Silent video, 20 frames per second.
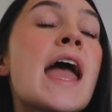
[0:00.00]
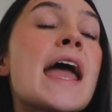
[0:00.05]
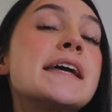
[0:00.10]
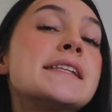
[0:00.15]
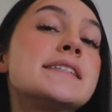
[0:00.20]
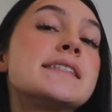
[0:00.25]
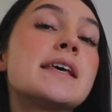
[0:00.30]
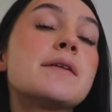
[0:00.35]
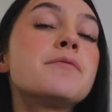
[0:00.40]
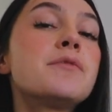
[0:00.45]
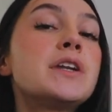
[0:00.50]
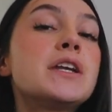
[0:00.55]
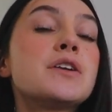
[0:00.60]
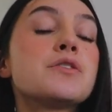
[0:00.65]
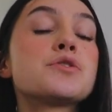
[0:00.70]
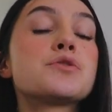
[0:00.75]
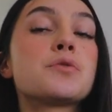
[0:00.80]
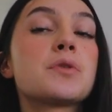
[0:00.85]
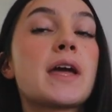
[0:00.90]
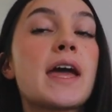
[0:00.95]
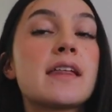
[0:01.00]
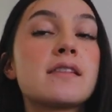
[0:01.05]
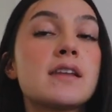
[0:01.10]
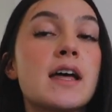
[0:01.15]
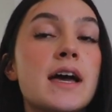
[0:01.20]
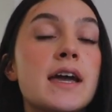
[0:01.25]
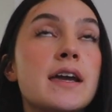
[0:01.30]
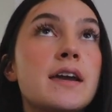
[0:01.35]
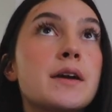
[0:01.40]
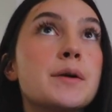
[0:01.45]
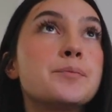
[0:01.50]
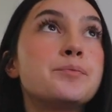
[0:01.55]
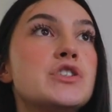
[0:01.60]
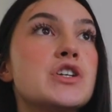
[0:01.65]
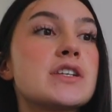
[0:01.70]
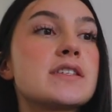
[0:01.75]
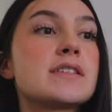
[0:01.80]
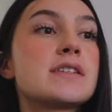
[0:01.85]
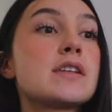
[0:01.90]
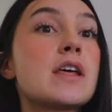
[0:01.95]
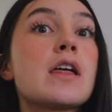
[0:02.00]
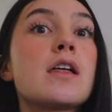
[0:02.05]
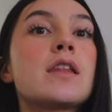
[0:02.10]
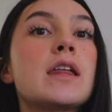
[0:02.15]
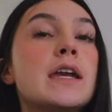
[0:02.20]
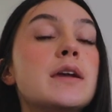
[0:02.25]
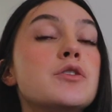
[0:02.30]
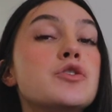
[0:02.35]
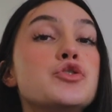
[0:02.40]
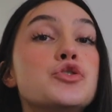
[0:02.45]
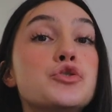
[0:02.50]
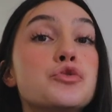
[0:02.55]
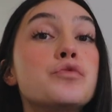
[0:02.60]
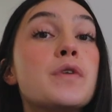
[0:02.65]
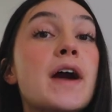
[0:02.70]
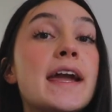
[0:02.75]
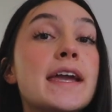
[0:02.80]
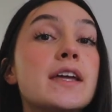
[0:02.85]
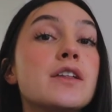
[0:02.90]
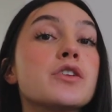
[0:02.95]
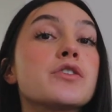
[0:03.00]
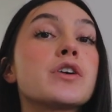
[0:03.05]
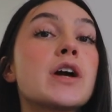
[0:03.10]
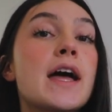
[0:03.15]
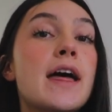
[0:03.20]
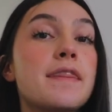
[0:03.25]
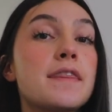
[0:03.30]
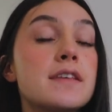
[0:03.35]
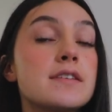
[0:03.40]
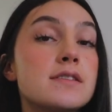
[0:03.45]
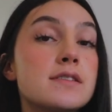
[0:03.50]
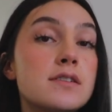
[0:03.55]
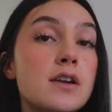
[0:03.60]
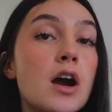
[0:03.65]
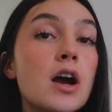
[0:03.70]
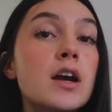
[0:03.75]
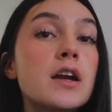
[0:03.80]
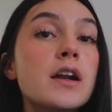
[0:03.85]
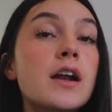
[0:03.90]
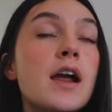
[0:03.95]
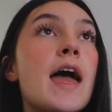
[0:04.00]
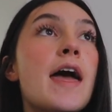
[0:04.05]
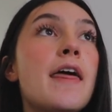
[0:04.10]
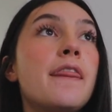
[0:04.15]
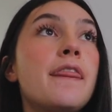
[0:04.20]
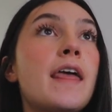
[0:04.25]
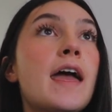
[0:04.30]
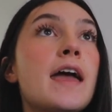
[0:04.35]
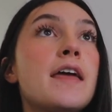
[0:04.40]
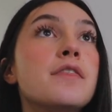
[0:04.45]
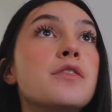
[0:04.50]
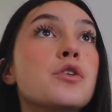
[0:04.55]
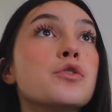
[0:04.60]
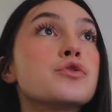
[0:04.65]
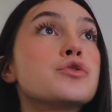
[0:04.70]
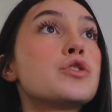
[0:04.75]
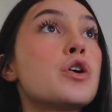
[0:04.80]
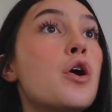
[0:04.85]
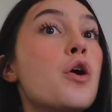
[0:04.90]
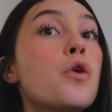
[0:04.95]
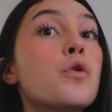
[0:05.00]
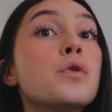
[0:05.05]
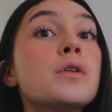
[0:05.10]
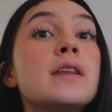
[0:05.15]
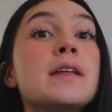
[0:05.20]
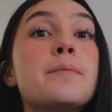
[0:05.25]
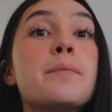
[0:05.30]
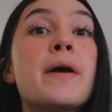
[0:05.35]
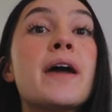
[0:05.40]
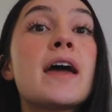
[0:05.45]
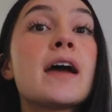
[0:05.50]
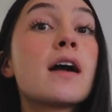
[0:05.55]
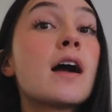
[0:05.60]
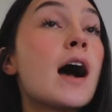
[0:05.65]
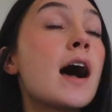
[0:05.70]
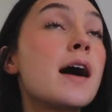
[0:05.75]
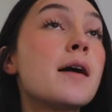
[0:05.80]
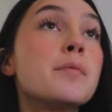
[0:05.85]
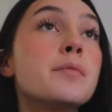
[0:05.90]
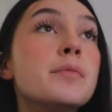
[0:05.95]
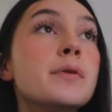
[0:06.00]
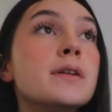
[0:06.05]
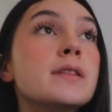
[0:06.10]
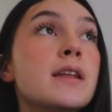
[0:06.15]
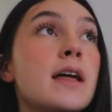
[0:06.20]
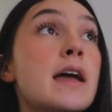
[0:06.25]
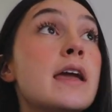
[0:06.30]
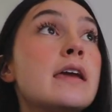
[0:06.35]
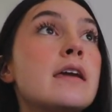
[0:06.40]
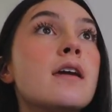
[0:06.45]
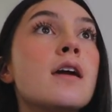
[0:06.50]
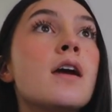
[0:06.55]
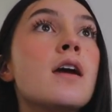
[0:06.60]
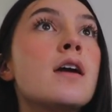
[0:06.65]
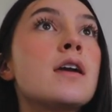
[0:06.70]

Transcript: And some videos will get like, just like do regular at the start and then they'll totally pick up like